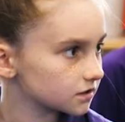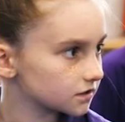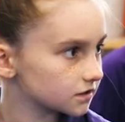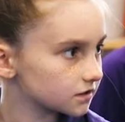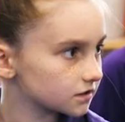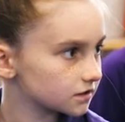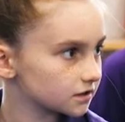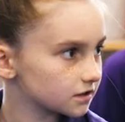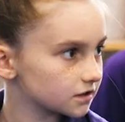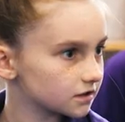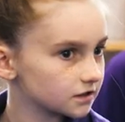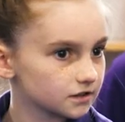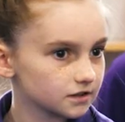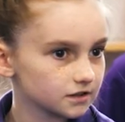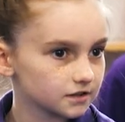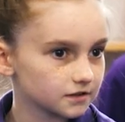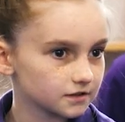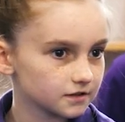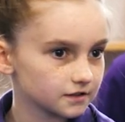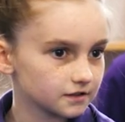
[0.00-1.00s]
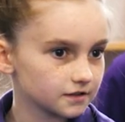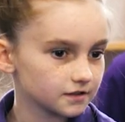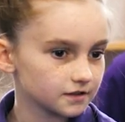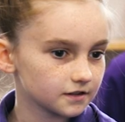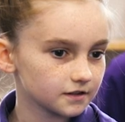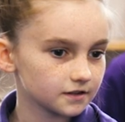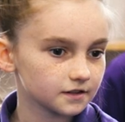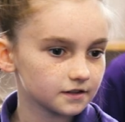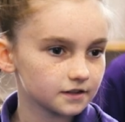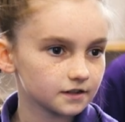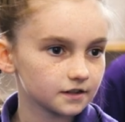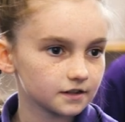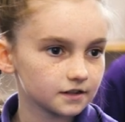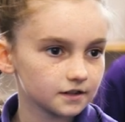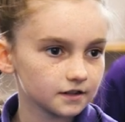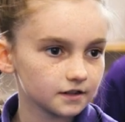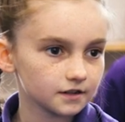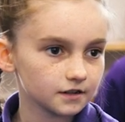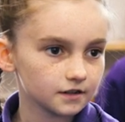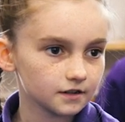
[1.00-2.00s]

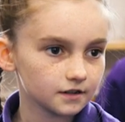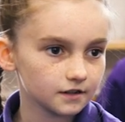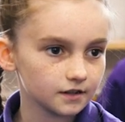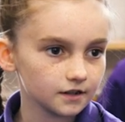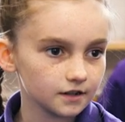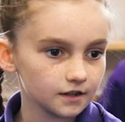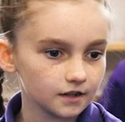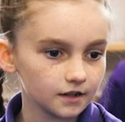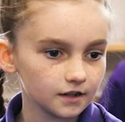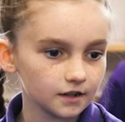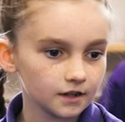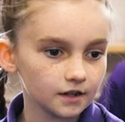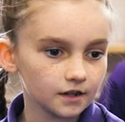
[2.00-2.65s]
(not speaking)